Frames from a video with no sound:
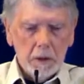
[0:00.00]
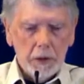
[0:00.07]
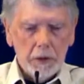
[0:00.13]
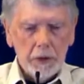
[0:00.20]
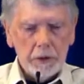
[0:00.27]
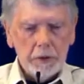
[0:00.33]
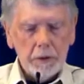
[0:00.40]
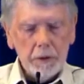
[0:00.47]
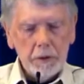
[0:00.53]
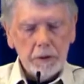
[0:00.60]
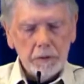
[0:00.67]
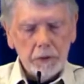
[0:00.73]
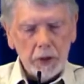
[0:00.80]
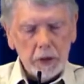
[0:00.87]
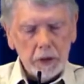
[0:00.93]
The
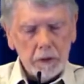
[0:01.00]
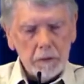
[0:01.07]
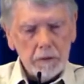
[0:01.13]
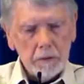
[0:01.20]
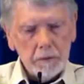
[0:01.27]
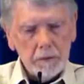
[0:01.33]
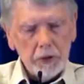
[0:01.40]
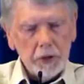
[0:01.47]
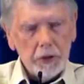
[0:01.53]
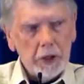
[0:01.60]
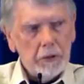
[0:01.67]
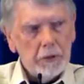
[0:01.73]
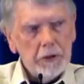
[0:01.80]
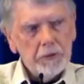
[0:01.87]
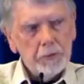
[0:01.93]
truth of it is that
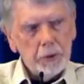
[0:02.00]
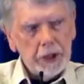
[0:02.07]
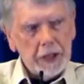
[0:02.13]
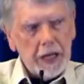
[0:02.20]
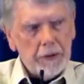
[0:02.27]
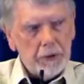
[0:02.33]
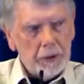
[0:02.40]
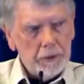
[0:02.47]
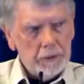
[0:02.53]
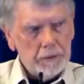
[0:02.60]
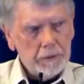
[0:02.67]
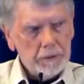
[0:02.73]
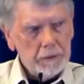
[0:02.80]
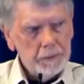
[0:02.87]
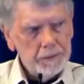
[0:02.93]
there is
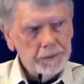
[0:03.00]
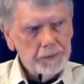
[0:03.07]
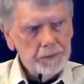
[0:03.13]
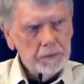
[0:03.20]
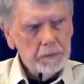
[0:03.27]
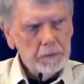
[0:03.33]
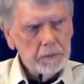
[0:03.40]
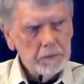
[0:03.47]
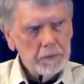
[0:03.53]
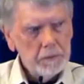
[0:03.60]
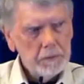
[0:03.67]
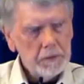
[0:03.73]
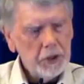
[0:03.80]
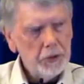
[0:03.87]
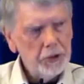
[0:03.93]
recurrence.
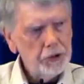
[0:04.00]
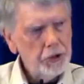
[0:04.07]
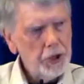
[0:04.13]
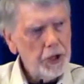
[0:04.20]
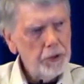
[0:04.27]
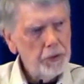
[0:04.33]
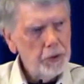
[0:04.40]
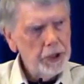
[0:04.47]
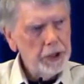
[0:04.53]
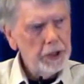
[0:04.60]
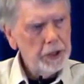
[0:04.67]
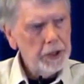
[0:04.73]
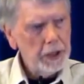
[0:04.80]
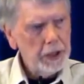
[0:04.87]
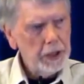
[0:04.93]
There is no
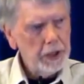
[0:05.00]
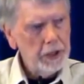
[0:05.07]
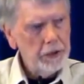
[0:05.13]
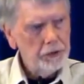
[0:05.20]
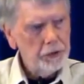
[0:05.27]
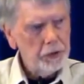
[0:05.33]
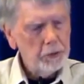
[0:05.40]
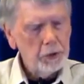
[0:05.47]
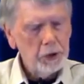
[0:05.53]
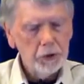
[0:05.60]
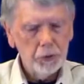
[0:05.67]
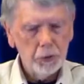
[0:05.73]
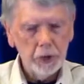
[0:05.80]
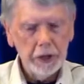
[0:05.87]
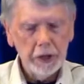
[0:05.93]
reincarnation,
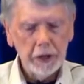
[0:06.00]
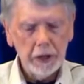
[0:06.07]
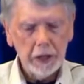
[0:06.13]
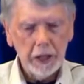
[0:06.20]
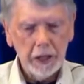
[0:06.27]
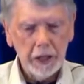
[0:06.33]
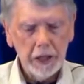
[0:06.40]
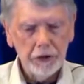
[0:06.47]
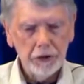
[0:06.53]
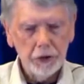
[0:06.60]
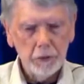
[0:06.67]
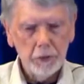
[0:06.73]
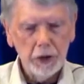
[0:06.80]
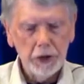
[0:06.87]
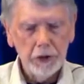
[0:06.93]
because
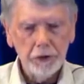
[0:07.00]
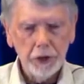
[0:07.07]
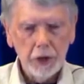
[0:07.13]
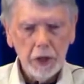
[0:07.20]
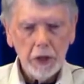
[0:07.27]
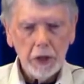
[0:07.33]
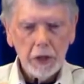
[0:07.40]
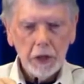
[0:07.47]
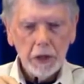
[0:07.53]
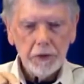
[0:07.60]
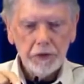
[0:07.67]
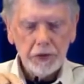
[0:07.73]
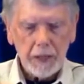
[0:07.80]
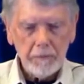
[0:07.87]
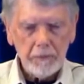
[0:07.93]
reincarnation means
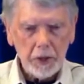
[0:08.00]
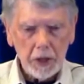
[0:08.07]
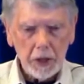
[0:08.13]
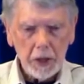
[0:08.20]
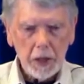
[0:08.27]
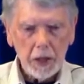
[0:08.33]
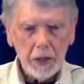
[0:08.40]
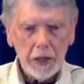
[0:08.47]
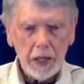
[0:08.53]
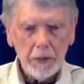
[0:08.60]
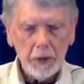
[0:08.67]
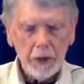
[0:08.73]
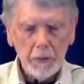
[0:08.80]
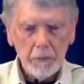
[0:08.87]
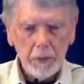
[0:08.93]
something
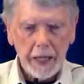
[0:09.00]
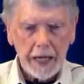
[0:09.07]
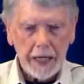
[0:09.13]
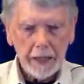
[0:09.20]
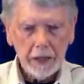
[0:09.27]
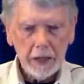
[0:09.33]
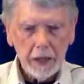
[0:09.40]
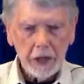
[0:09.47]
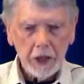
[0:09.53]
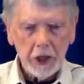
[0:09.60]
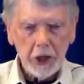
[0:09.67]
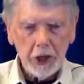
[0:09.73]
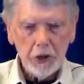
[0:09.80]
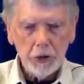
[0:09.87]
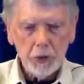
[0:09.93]
going back
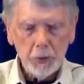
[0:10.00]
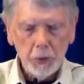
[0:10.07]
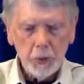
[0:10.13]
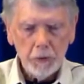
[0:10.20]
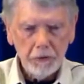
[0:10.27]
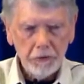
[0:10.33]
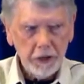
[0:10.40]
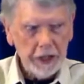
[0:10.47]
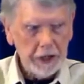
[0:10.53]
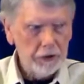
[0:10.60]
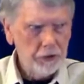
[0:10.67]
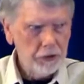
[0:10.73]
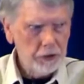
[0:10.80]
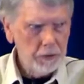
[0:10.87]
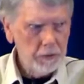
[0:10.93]
into
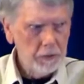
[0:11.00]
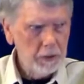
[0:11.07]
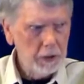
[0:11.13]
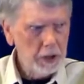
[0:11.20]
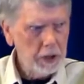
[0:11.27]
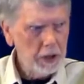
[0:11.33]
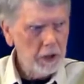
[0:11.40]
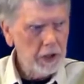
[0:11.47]
flesh, right?